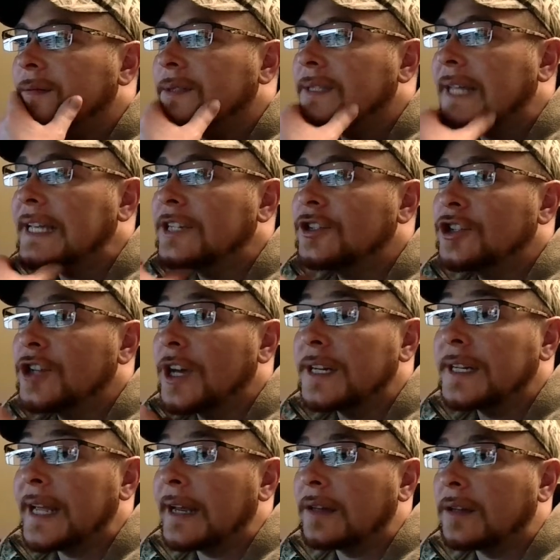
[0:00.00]
They shut
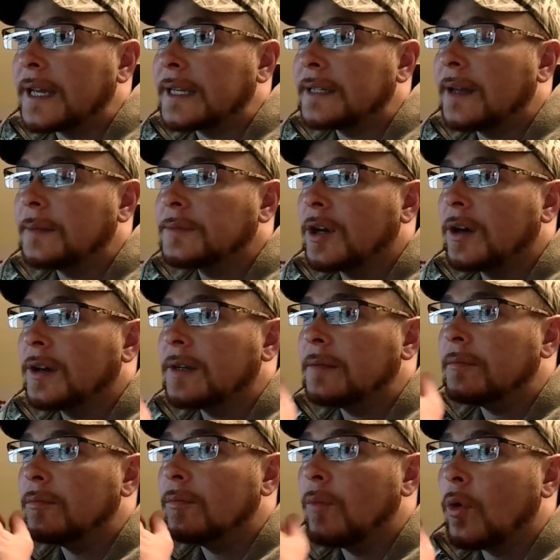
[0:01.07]
down. Like, I'm talking
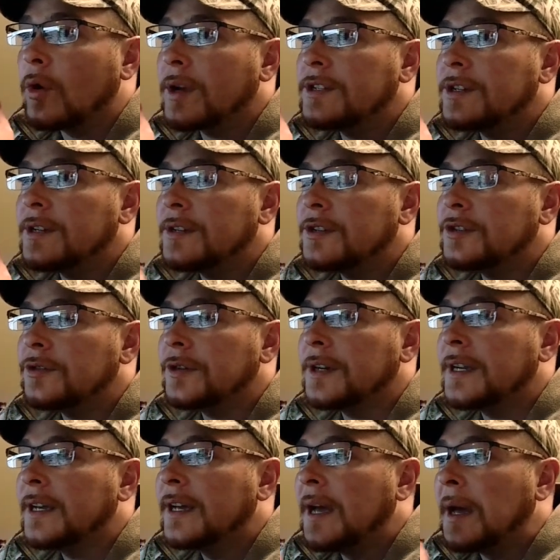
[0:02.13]
mortgage
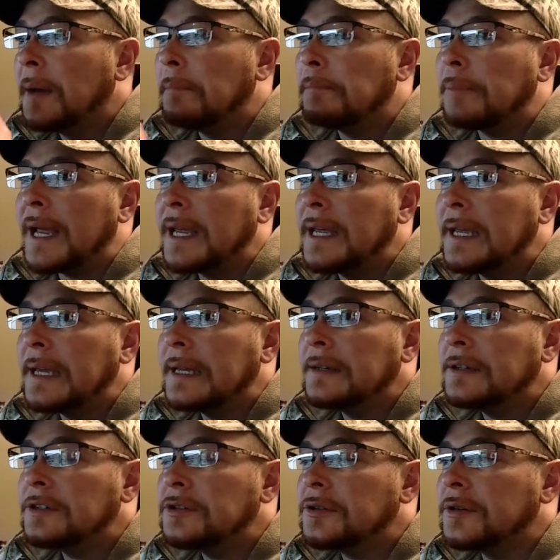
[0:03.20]
industry, banking
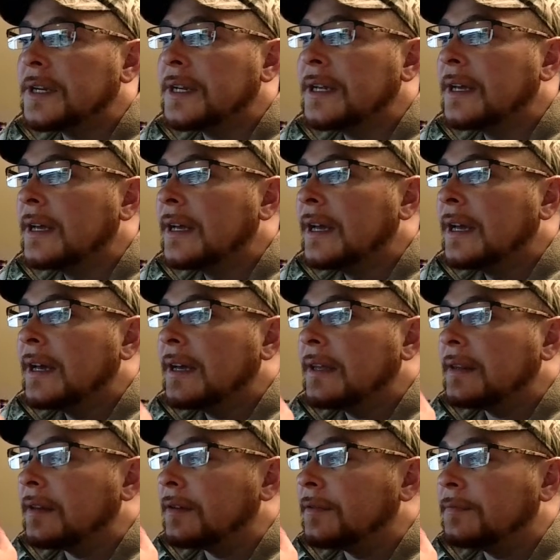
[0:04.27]
industry,
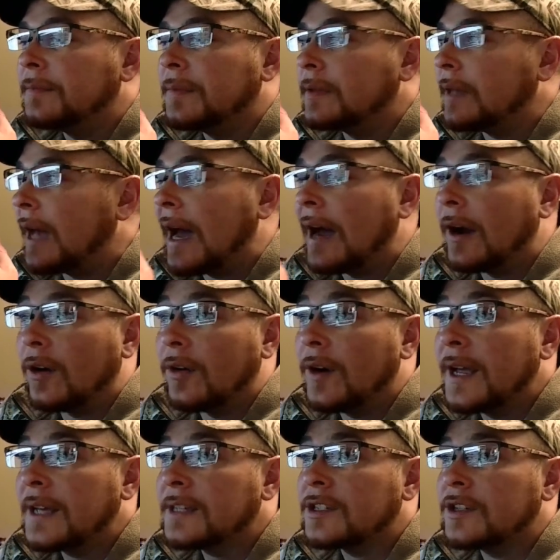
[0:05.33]
the
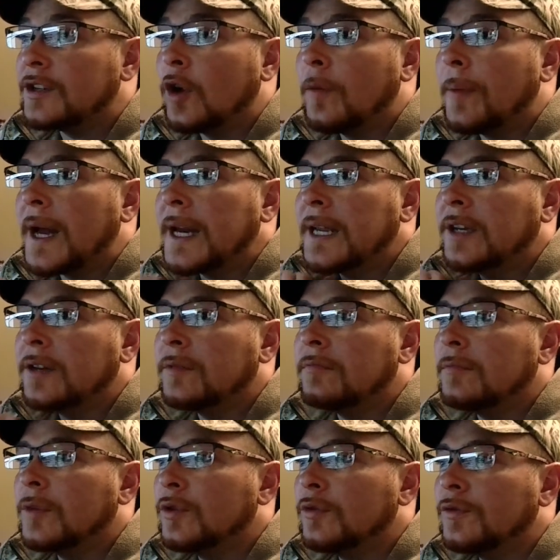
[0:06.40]
IRS. Nobody could
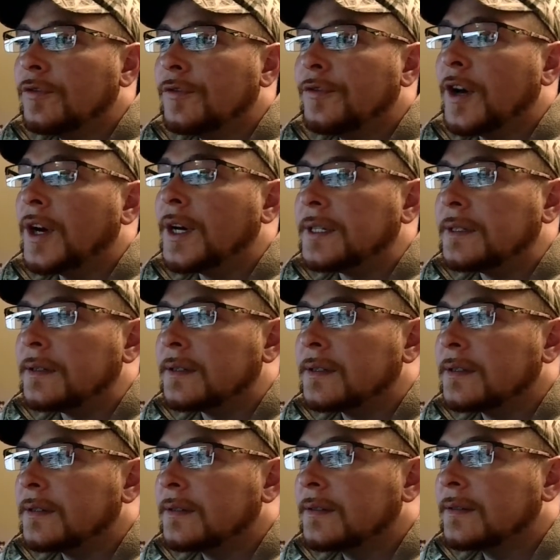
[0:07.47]
move
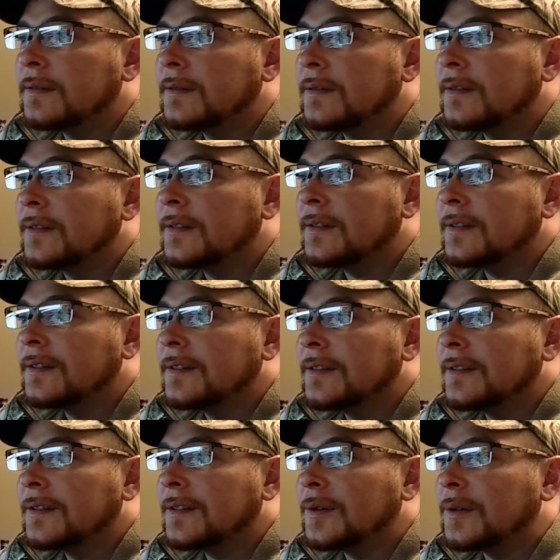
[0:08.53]
funds,
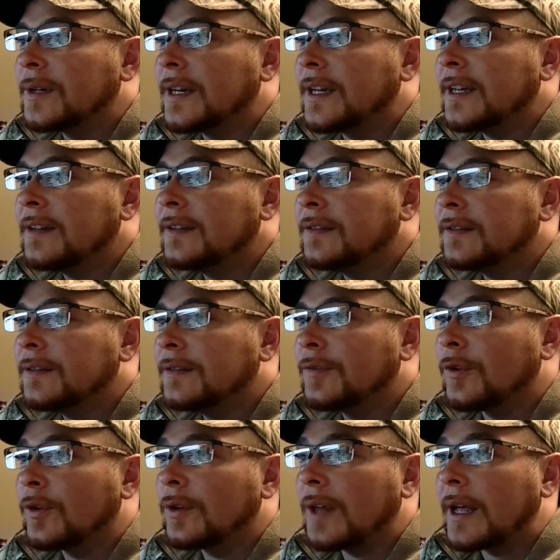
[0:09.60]
okay,
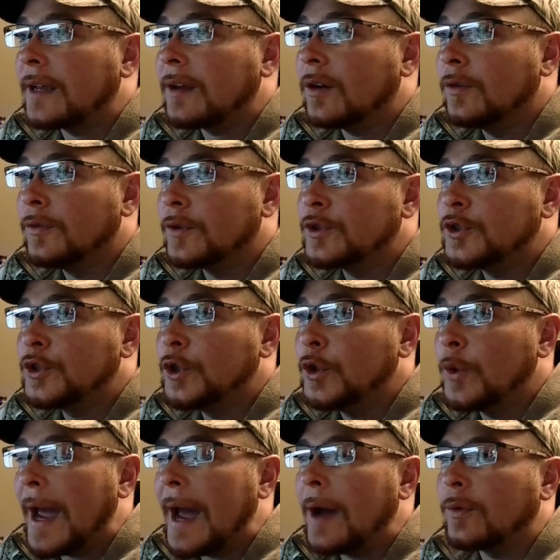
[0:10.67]
for like over 2
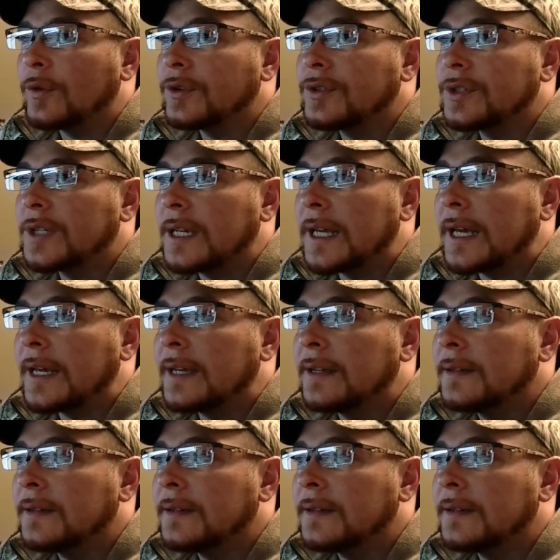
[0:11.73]
hours today.